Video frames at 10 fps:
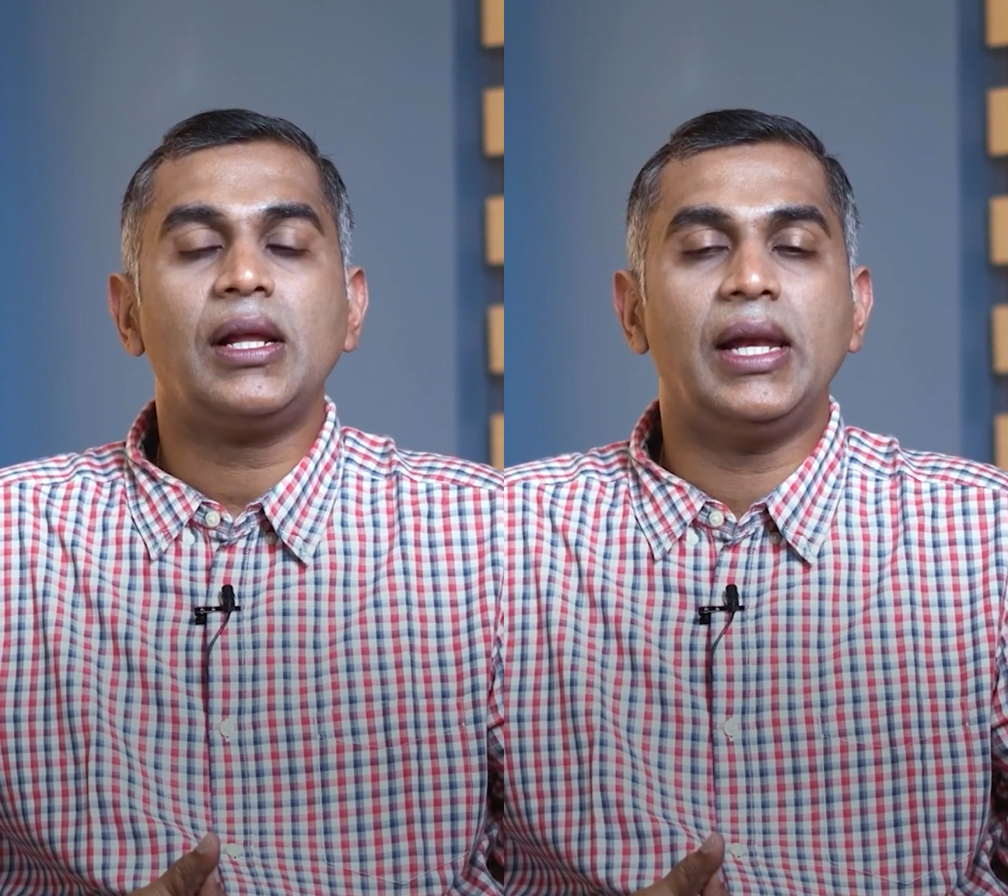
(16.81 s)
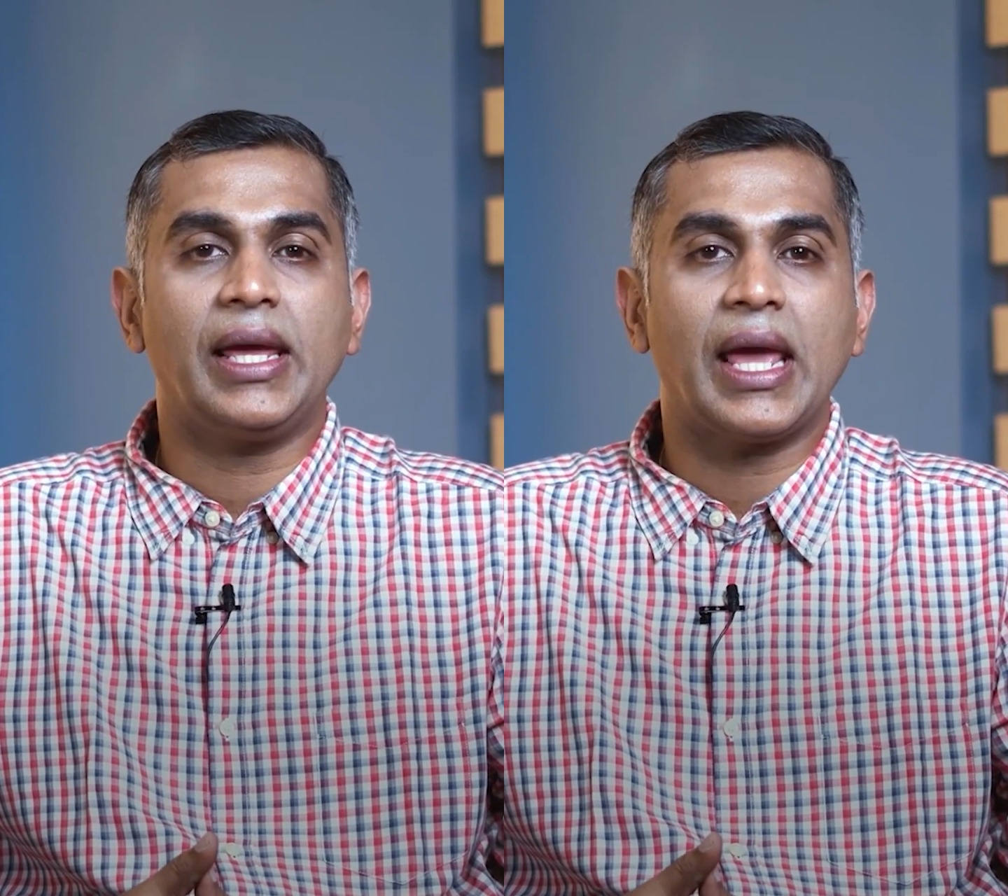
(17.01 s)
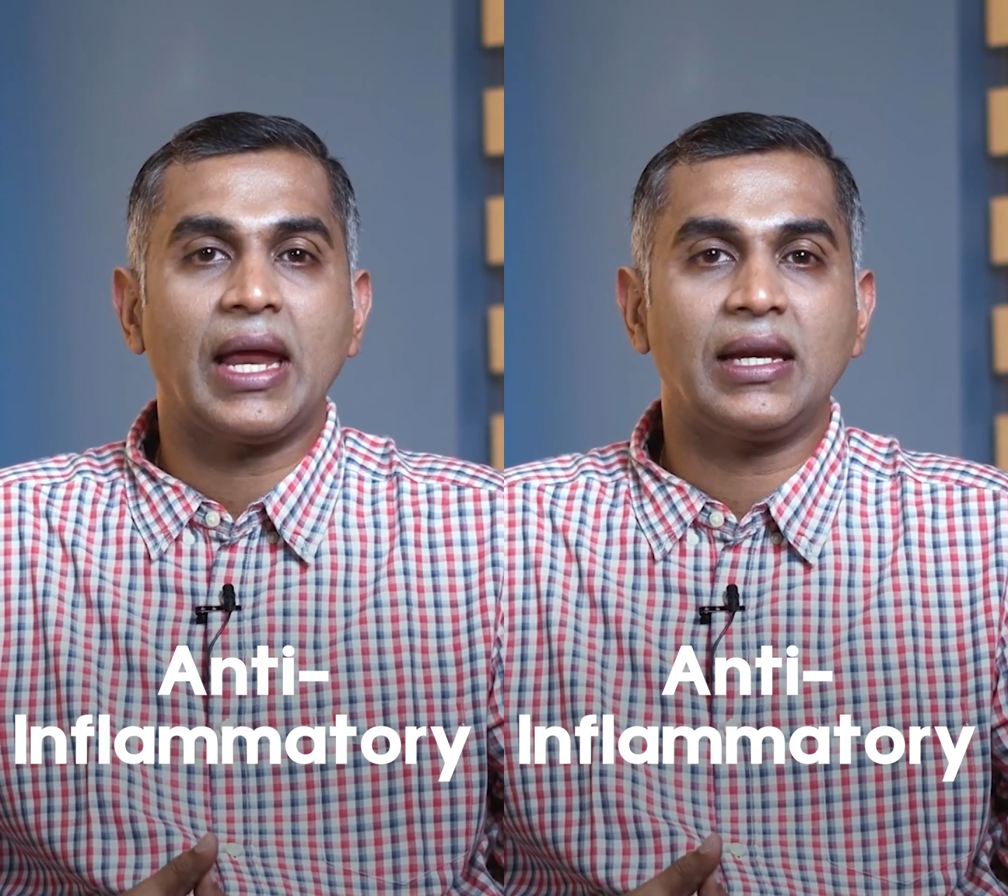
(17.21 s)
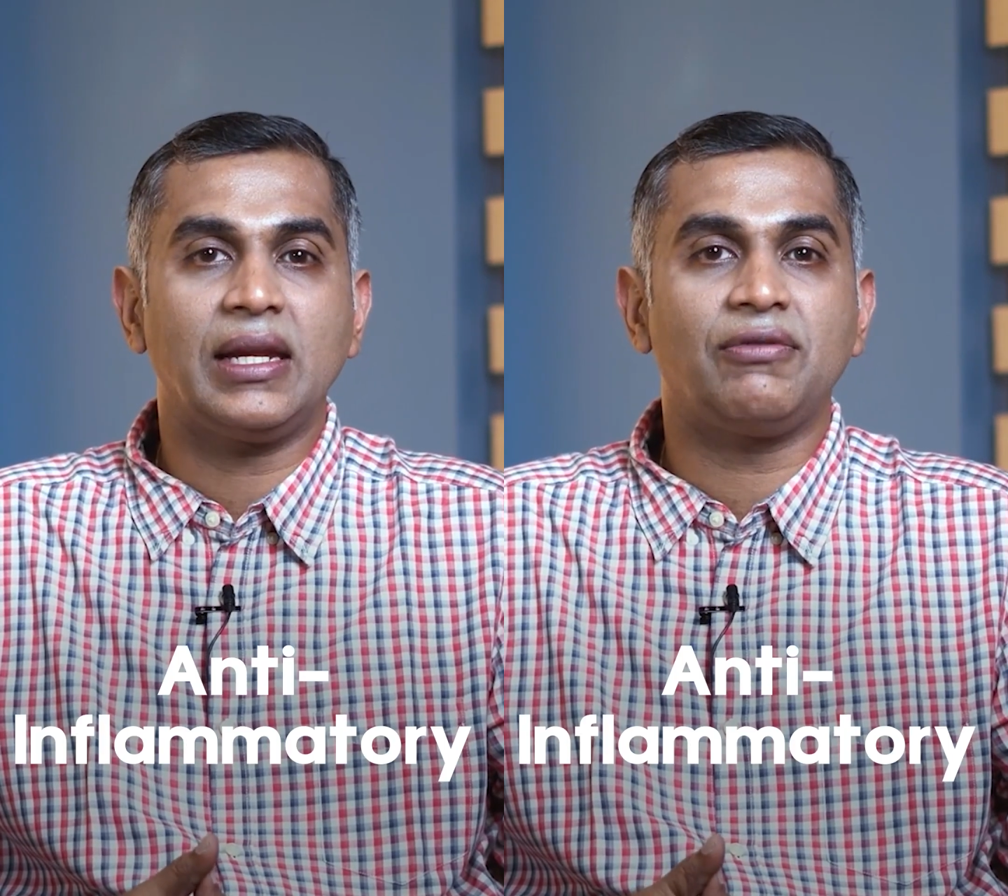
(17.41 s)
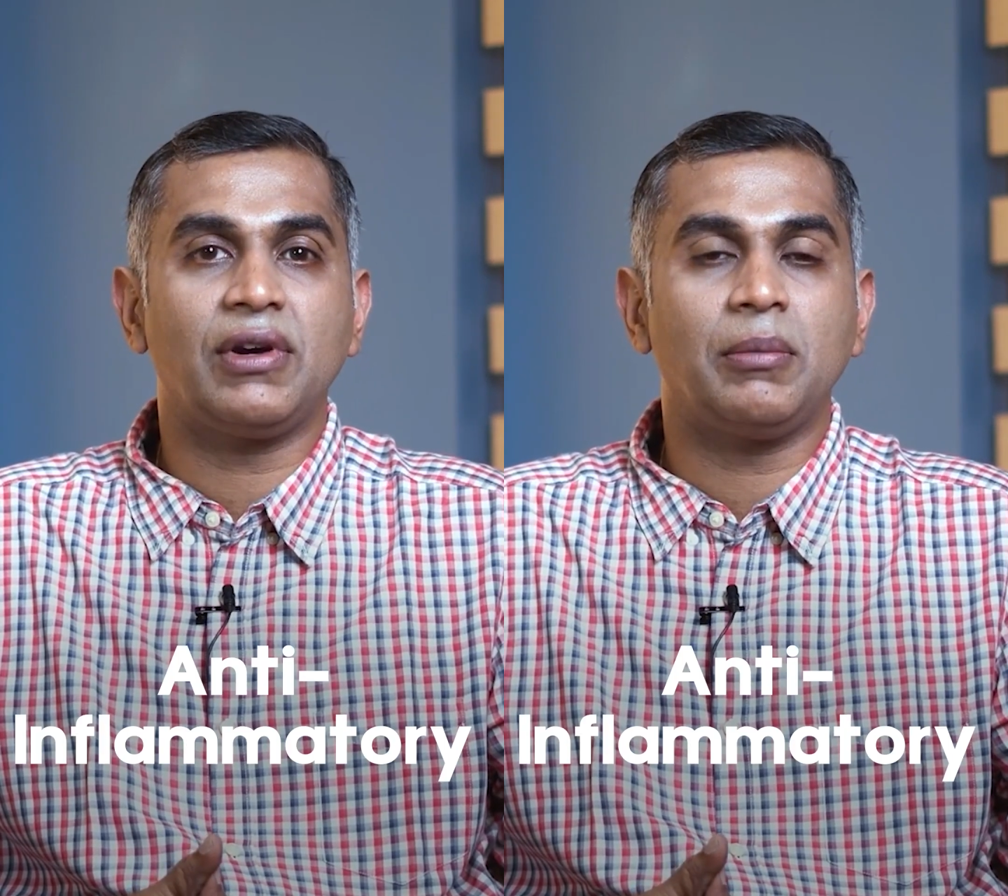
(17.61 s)
like
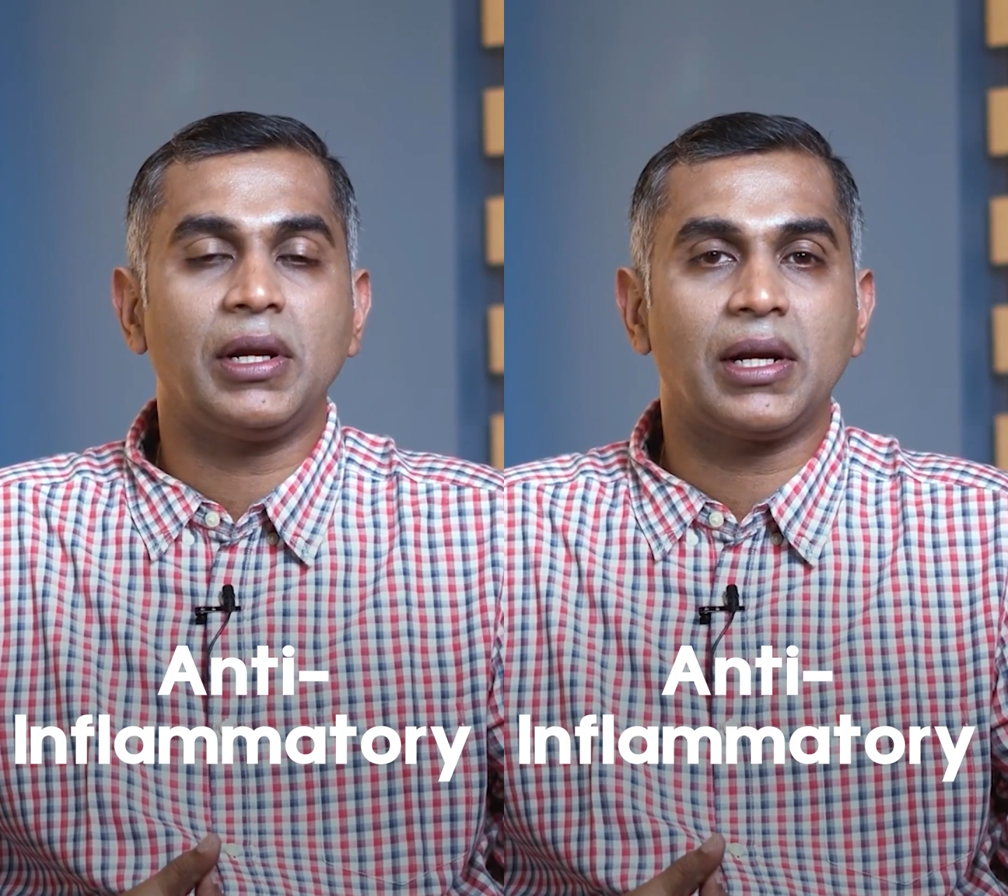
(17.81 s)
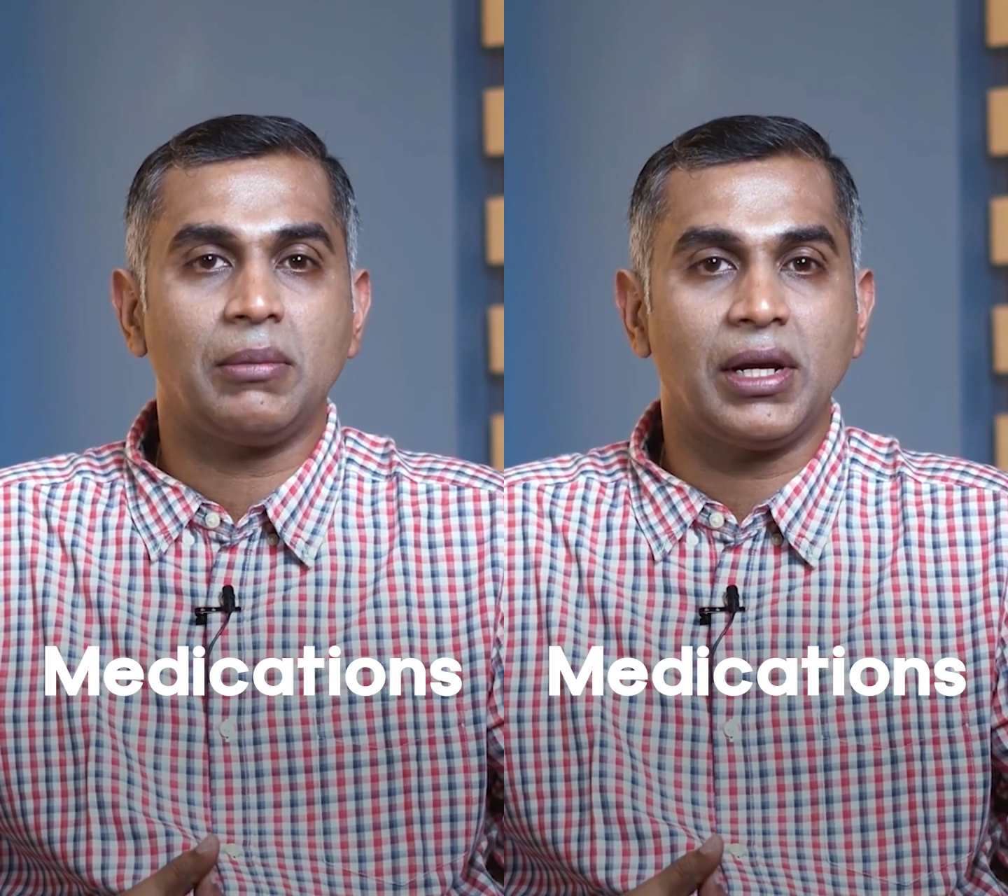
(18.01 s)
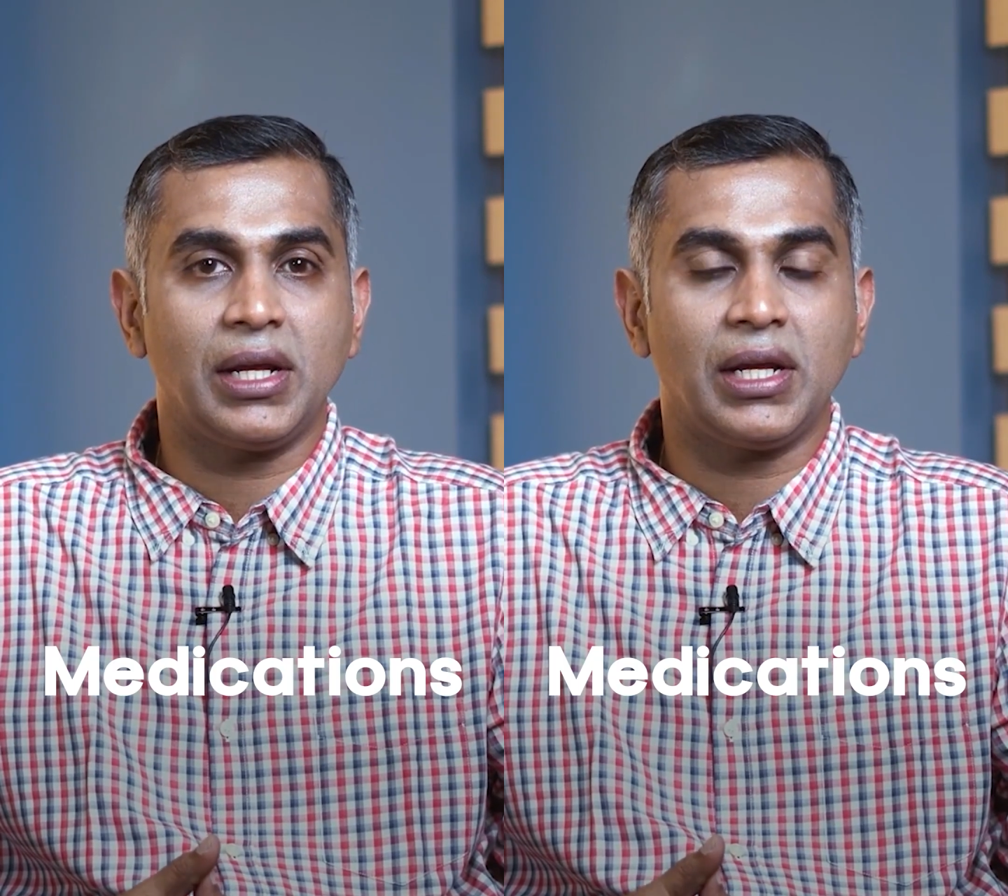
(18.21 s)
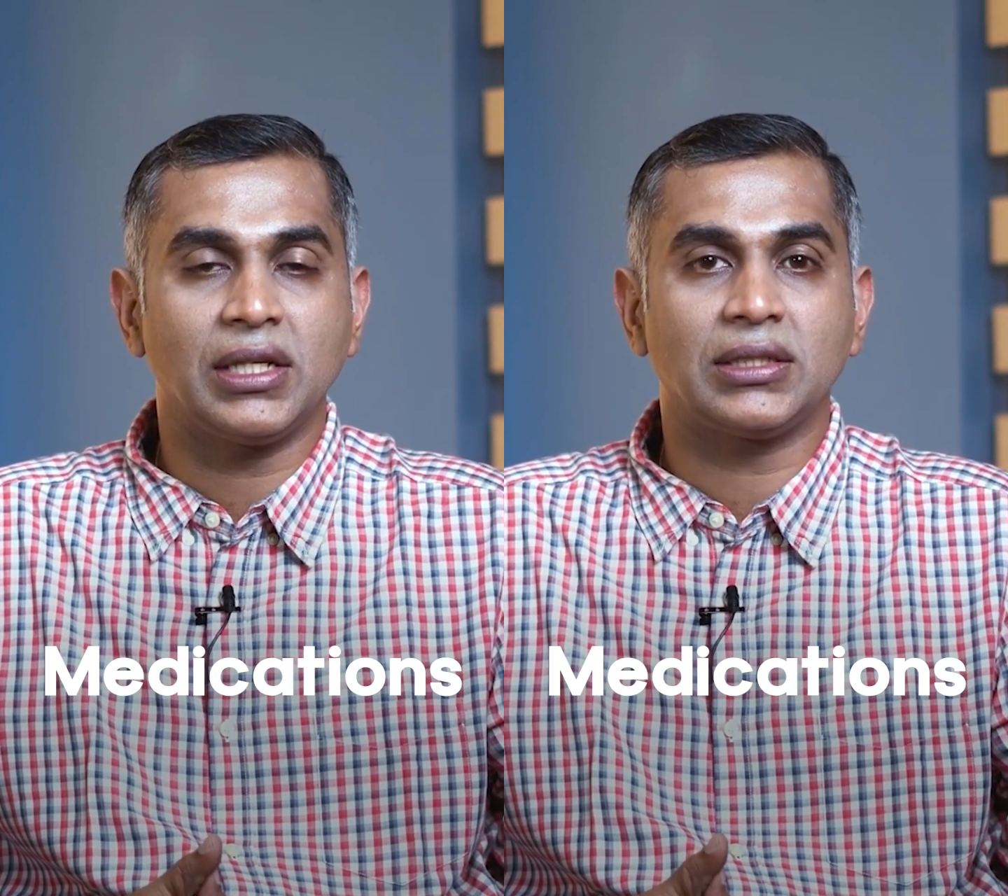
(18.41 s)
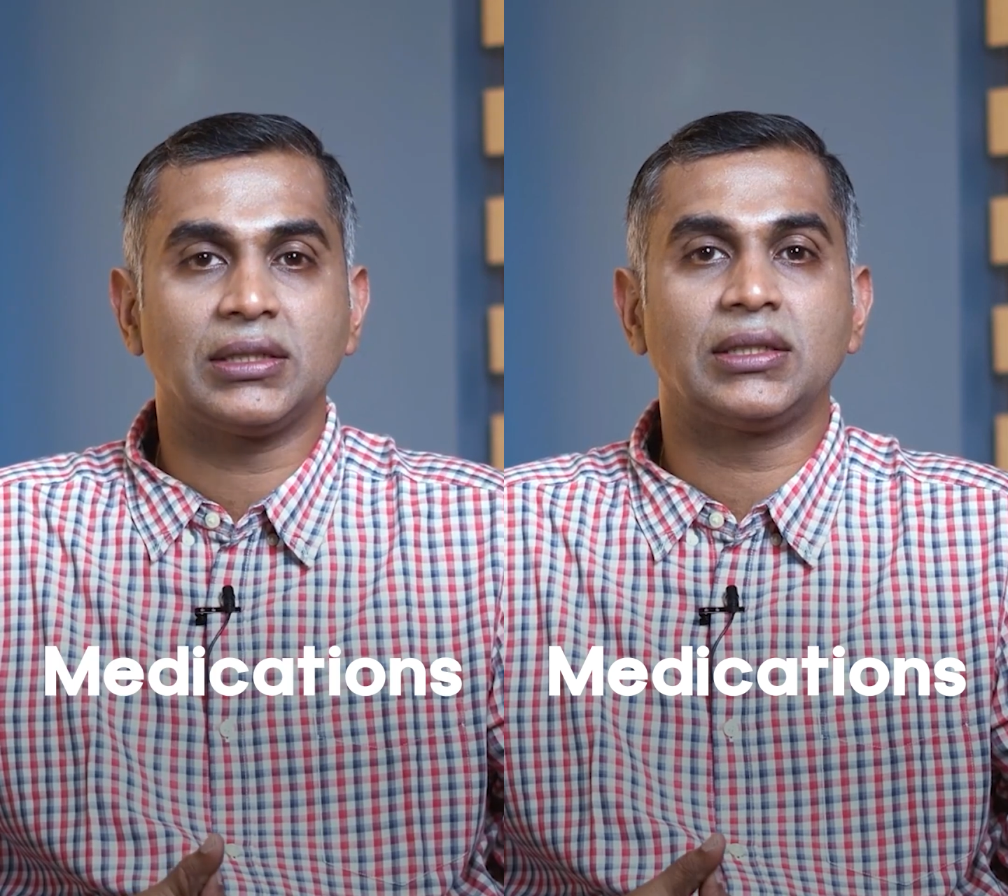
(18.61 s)
anti-inflammatory
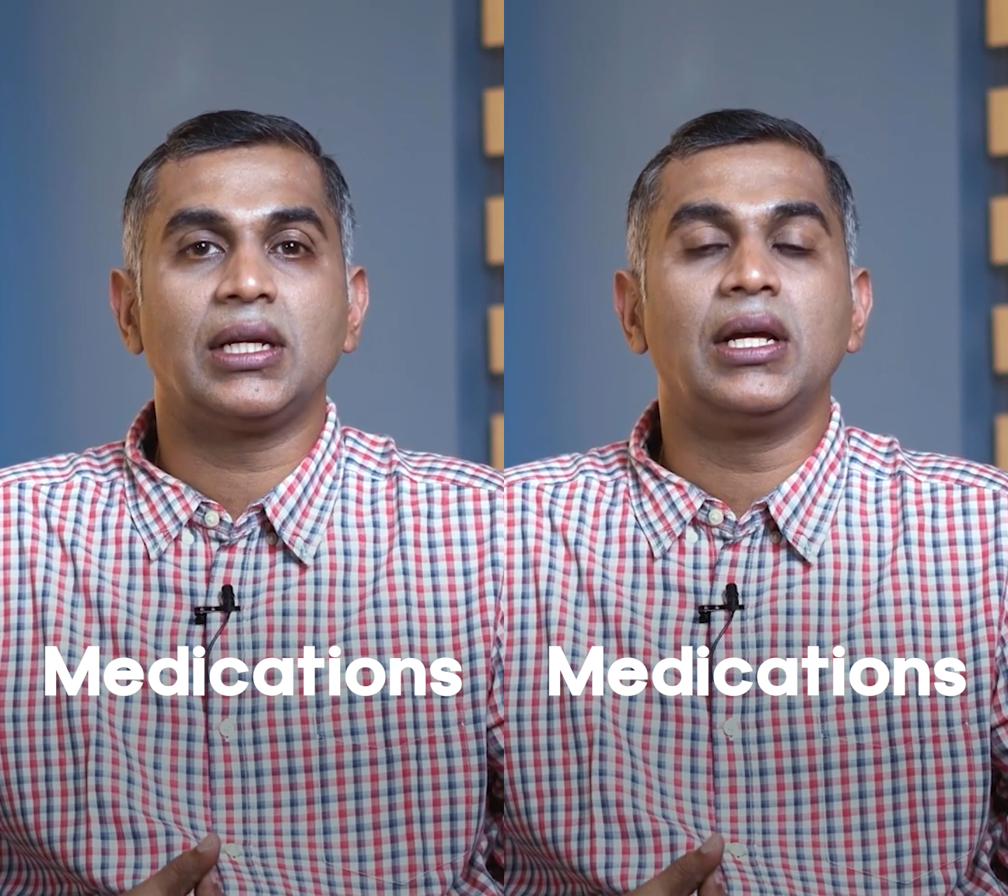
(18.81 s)
medications